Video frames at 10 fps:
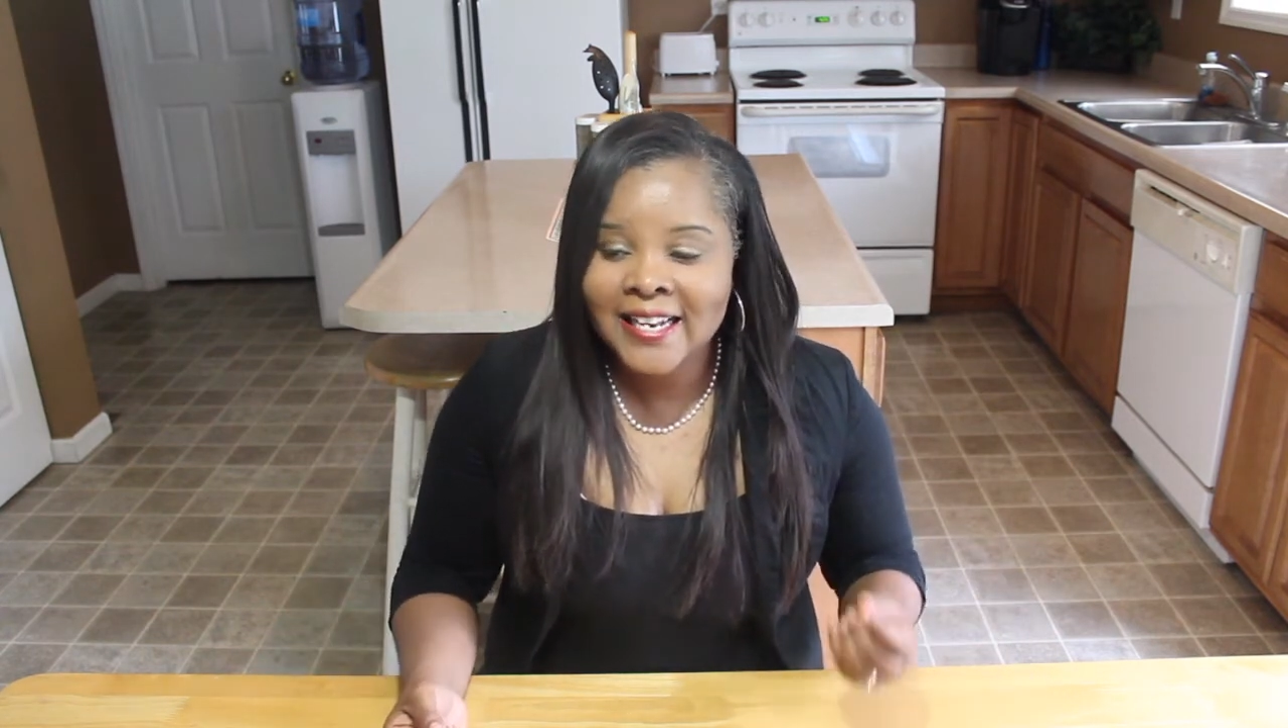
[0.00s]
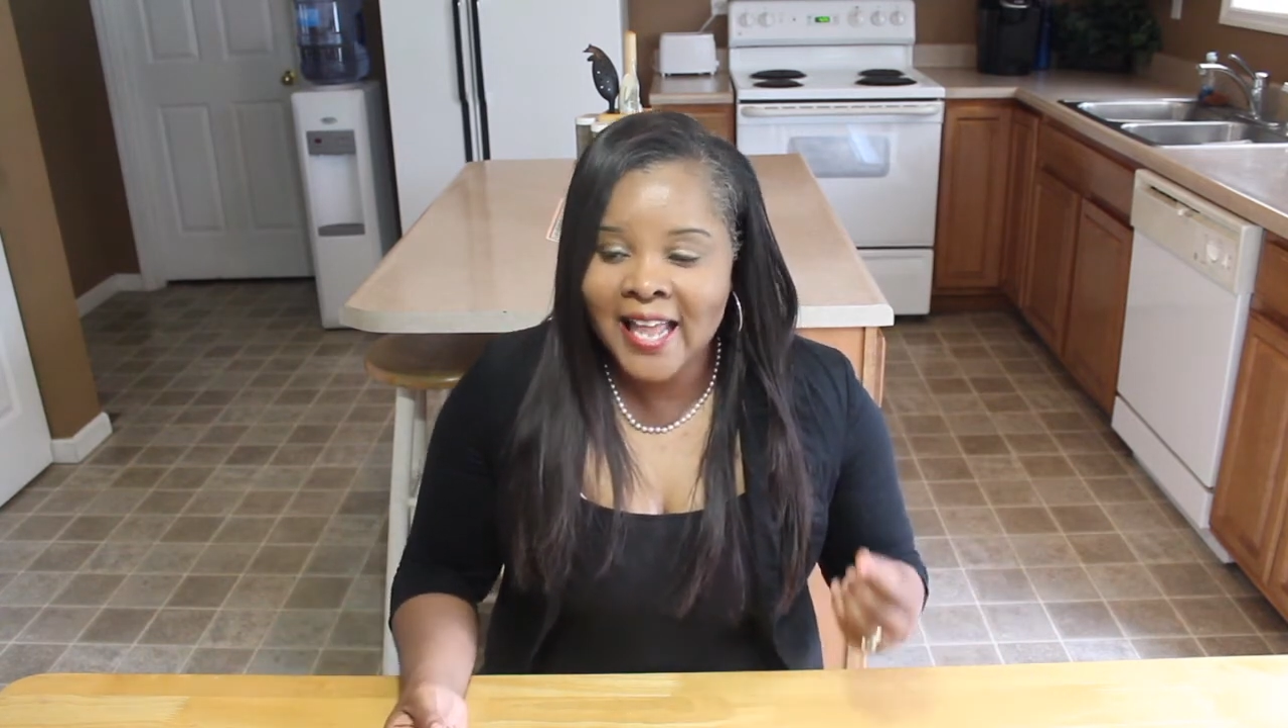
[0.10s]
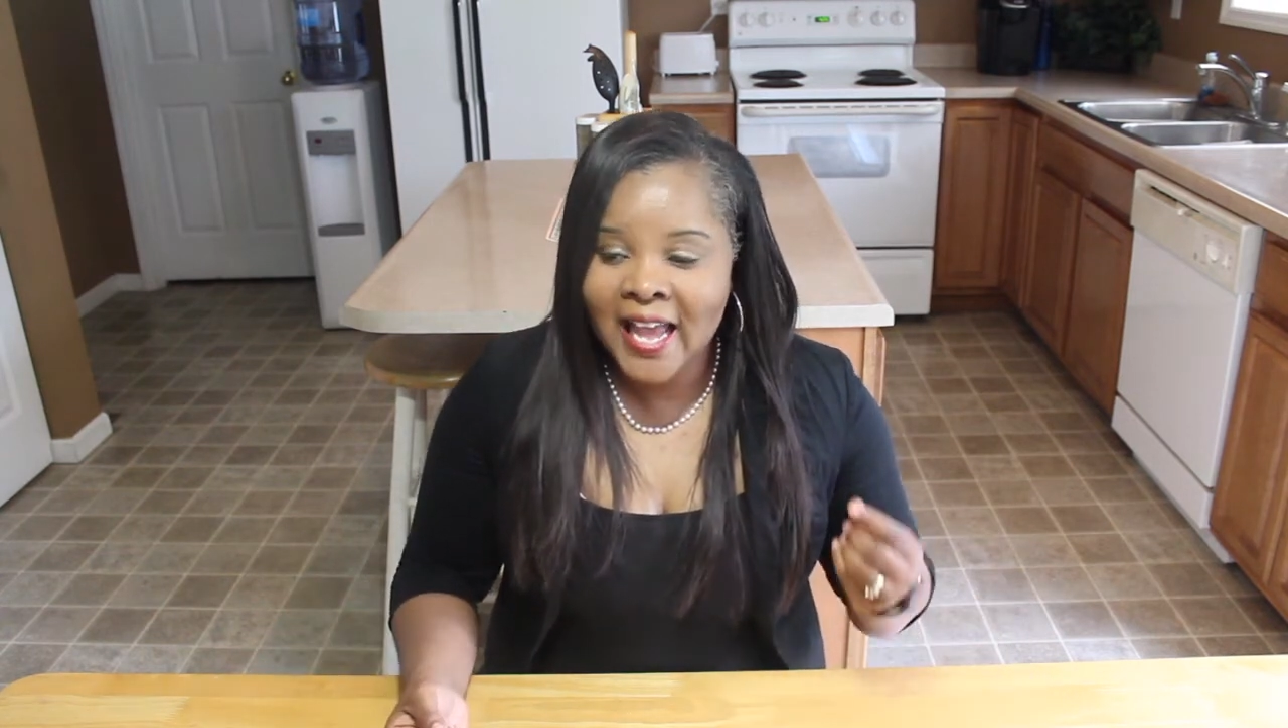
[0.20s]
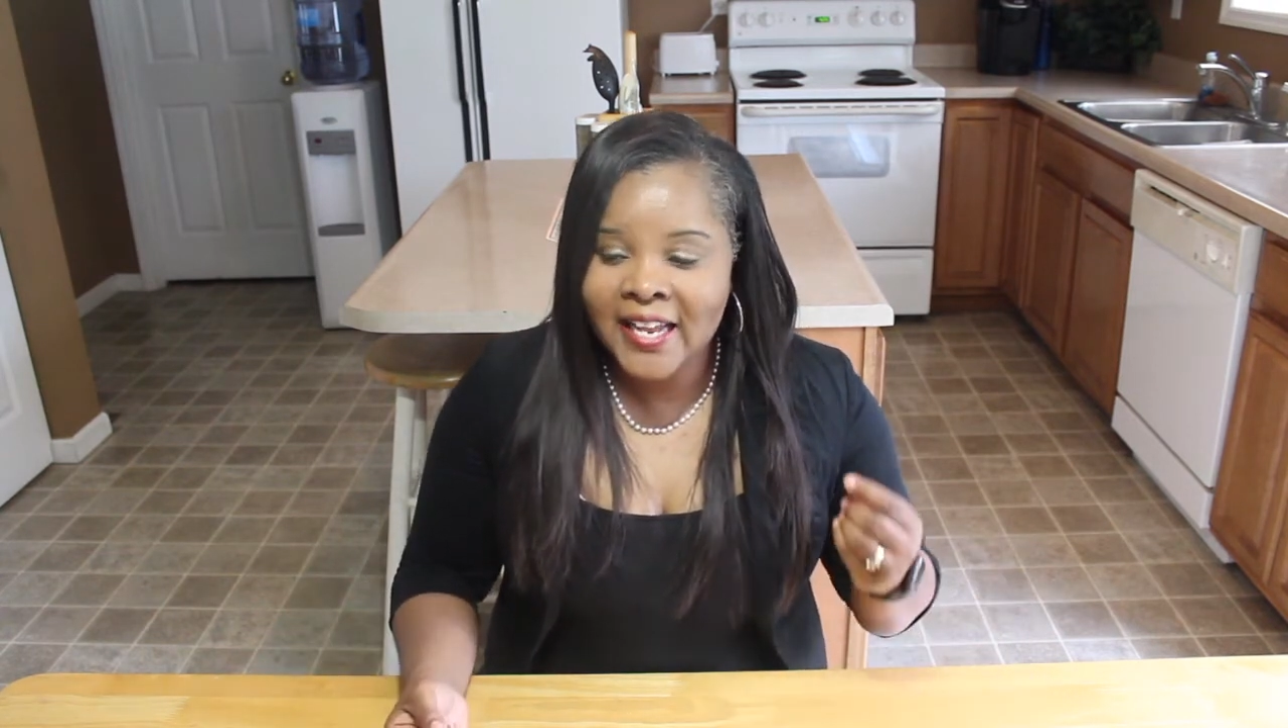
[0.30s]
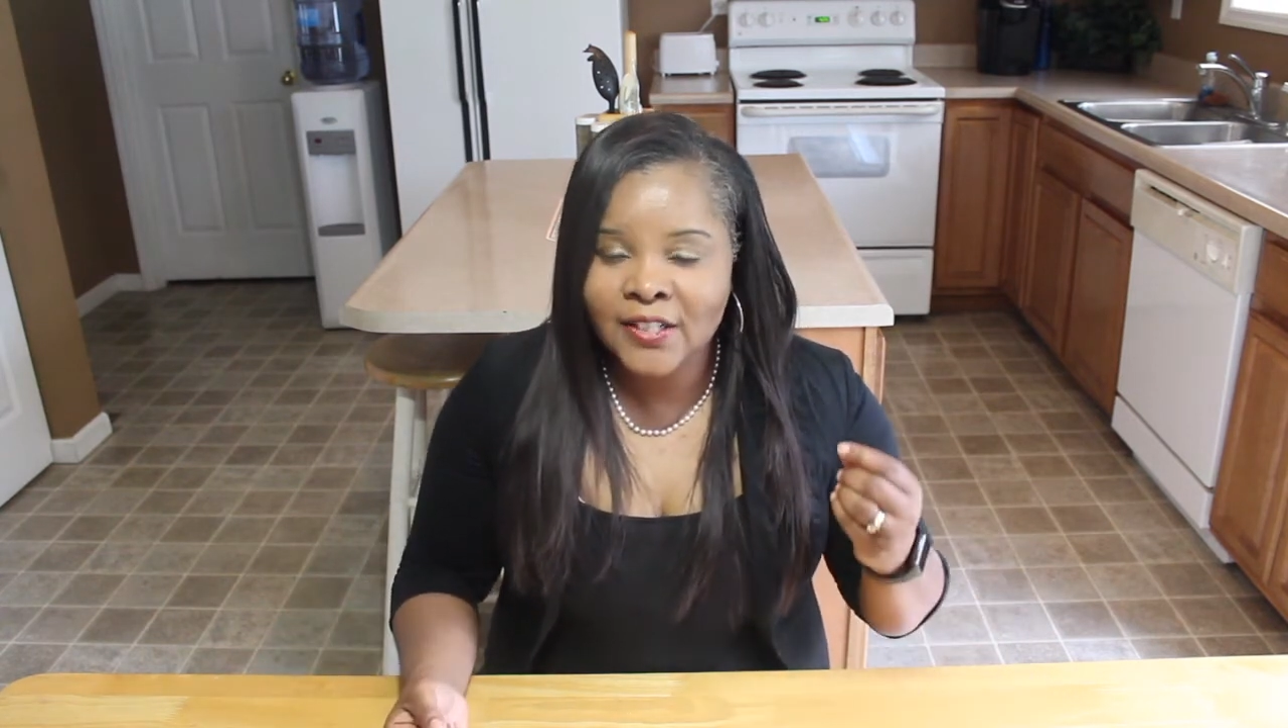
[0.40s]

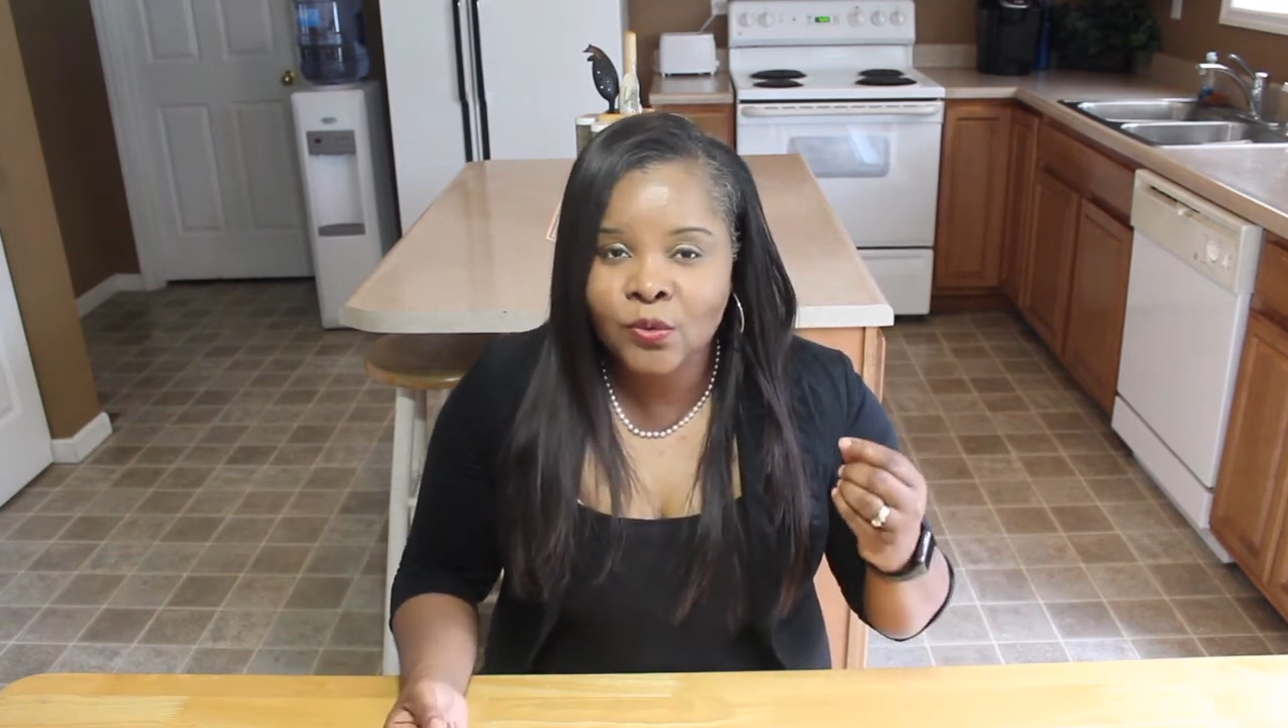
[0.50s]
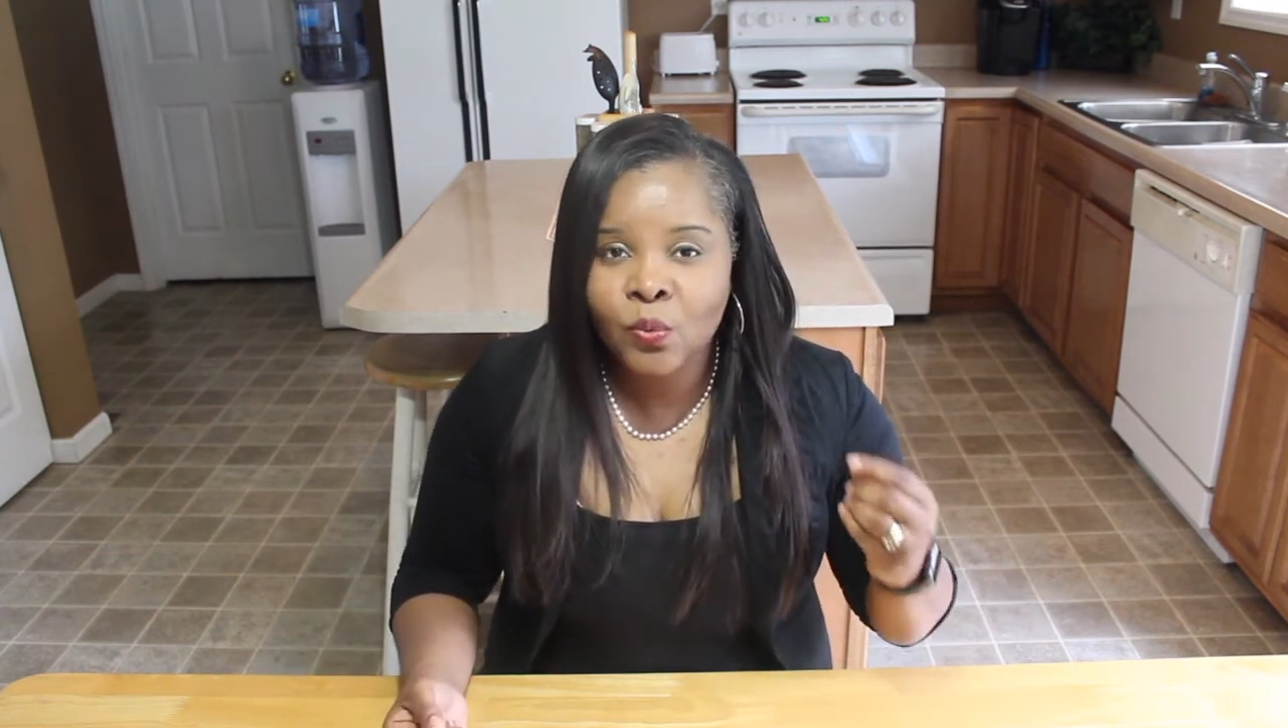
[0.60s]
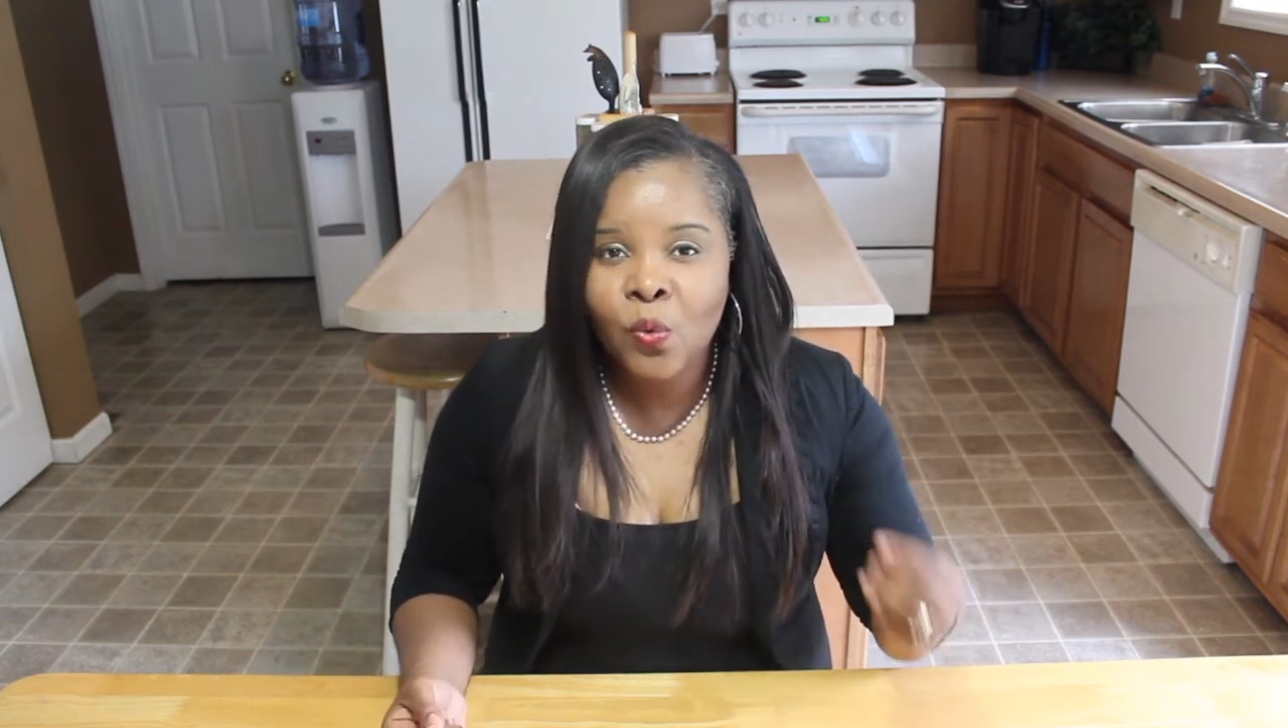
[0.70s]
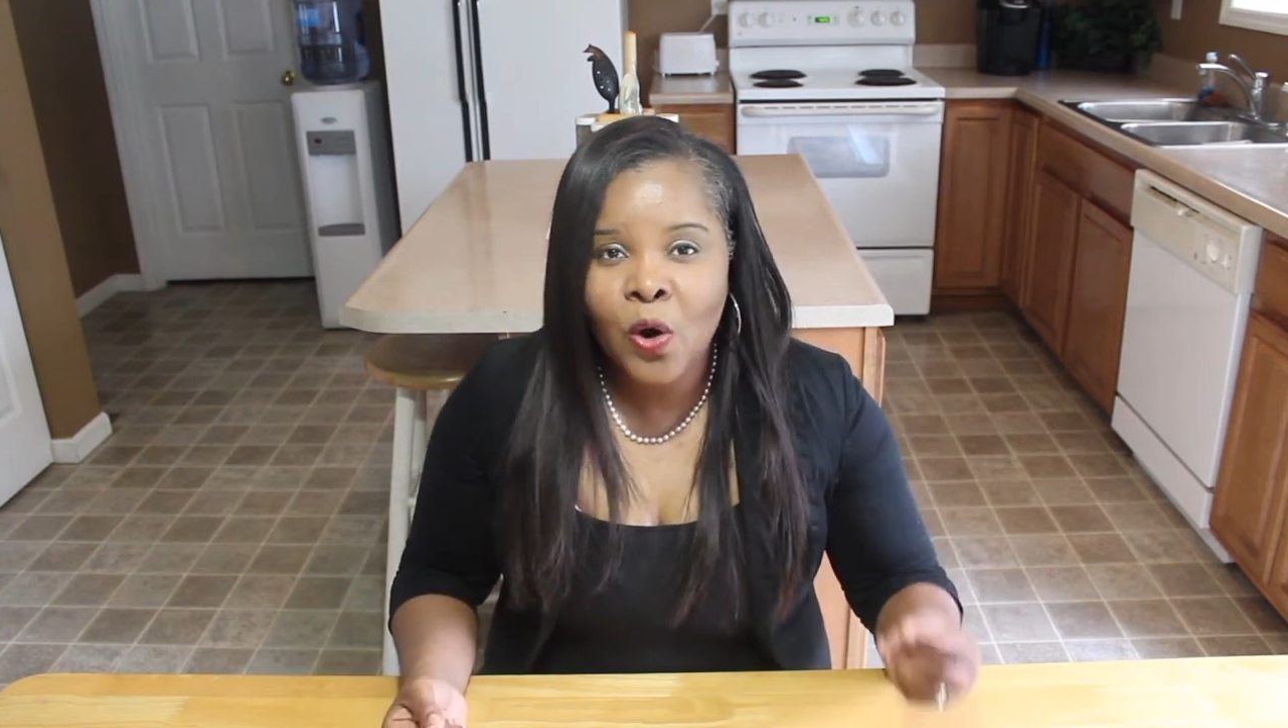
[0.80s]
that is